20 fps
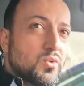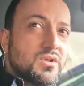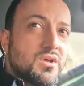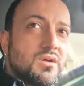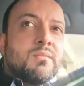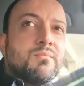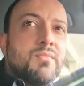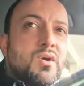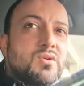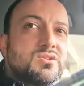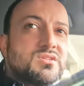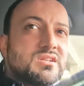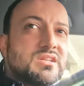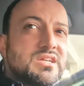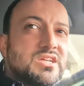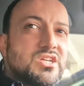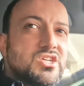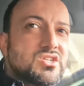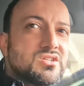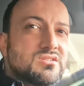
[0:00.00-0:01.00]
Most
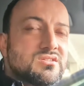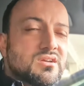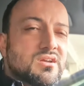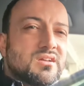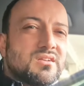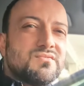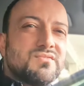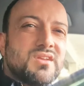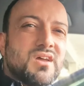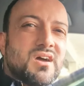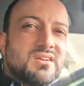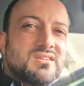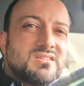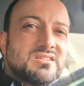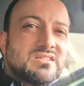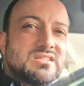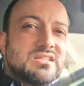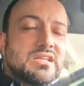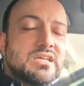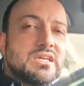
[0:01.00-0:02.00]
lesions are kind of
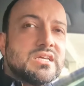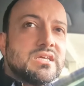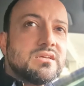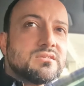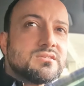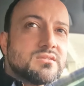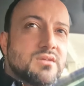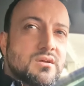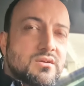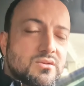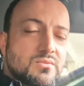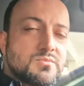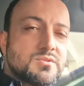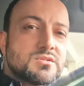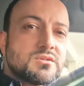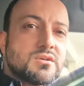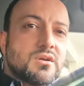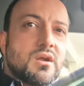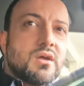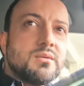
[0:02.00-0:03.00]
nicely
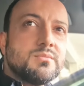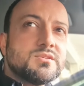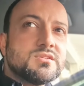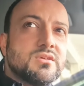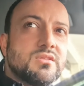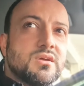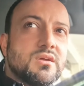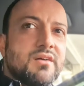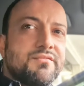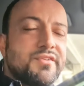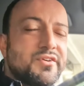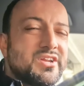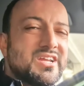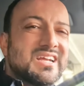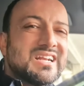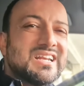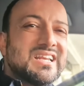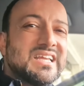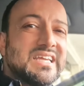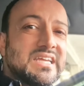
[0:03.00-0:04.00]
circumscribed, so they're very
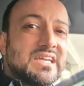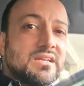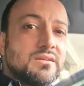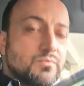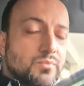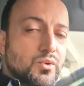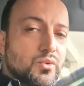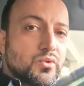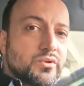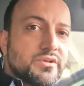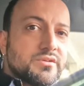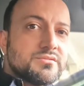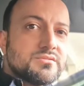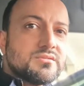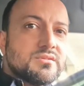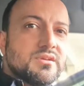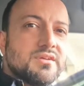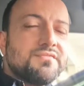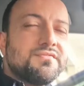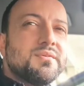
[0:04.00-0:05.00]
clean
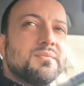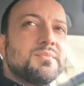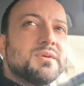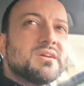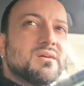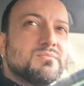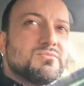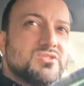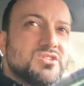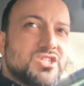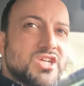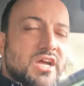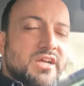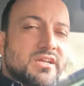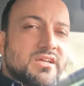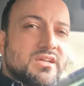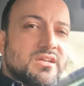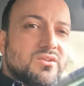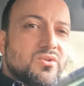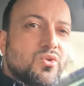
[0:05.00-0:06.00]
borders. If it becomes
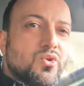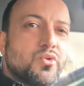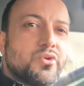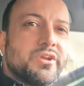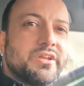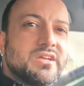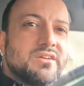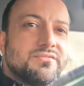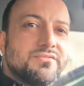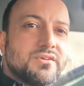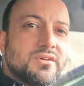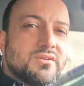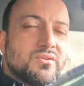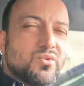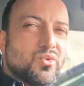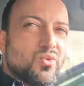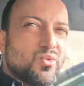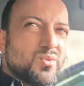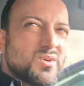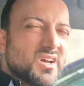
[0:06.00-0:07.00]
jagged or uneven
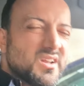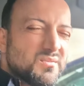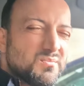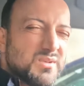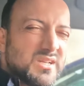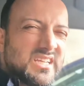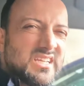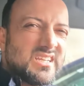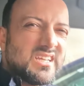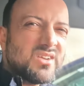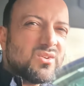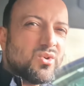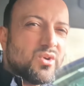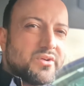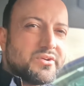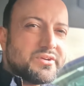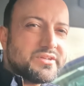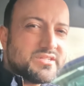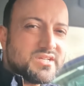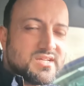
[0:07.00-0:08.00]
or kind of bleeding or
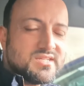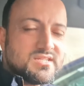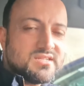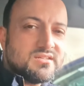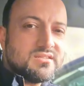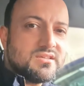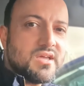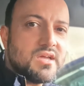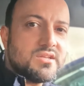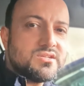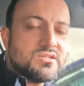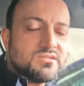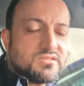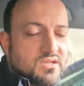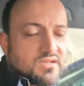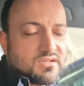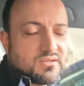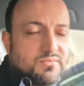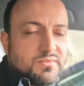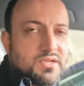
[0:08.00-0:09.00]
irritated at the edges,
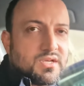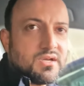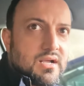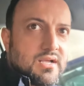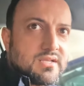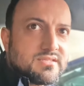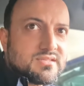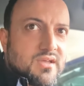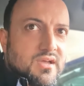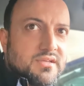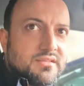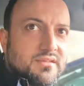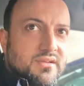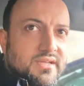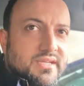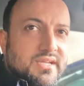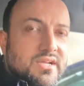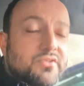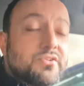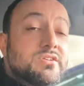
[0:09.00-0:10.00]
that can be a sign
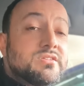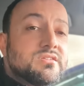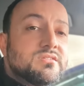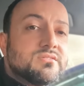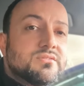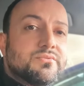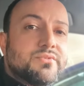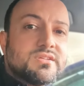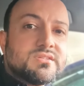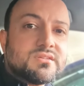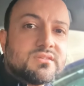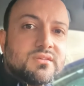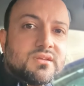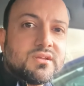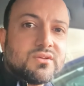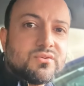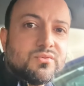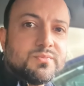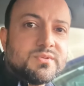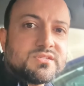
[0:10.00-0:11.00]
that increases the risk
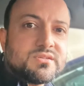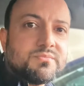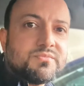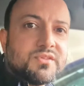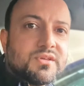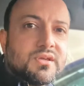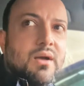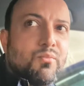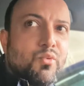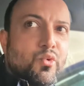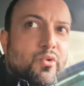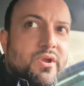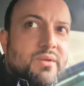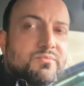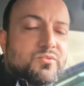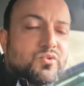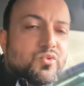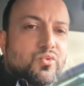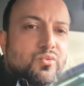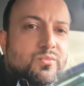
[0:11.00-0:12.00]
that it could be something more
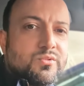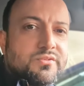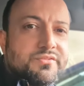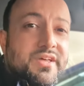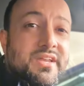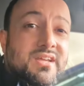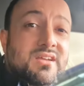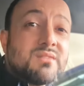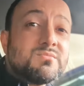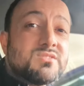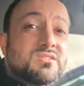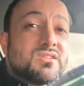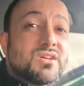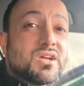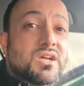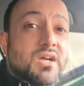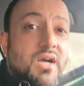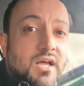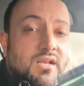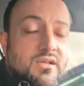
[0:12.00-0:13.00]
abnormal. Then it comes to the
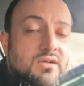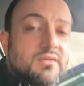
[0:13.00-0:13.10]
color.